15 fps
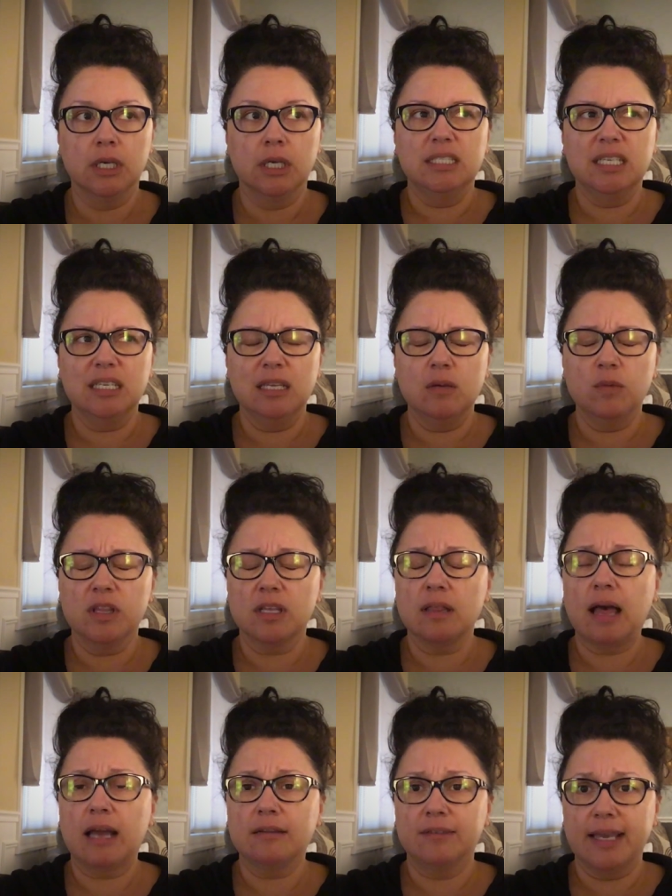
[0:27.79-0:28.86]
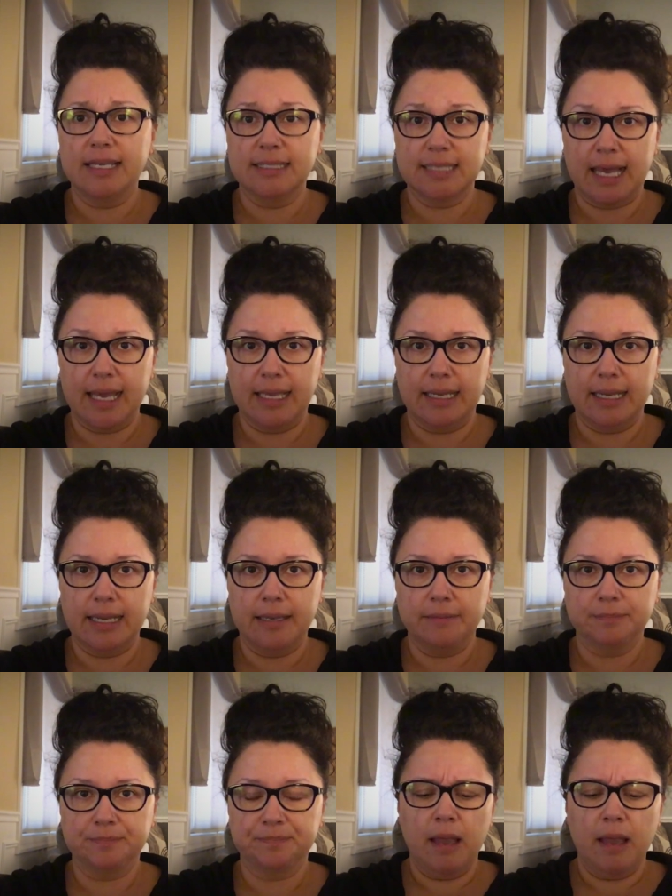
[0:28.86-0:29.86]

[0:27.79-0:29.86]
dealing with a lot of anxiety.